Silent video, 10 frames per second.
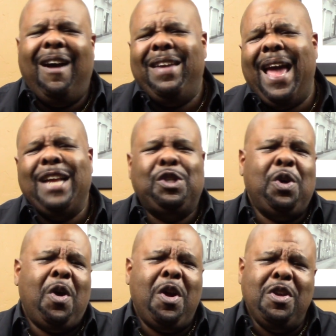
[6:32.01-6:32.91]
"Oh yeah,
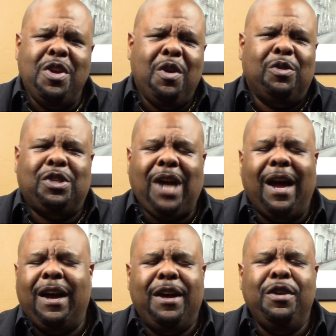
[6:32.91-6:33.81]
sure, you can go
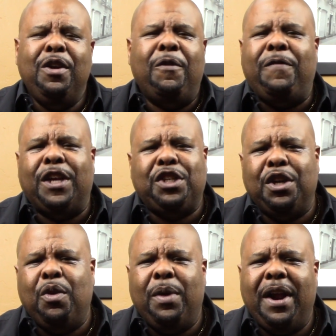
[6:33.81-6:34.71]
you can go fishing
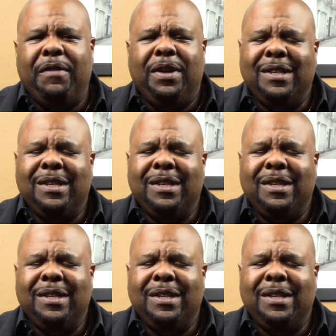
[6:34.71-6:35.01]
or whatever.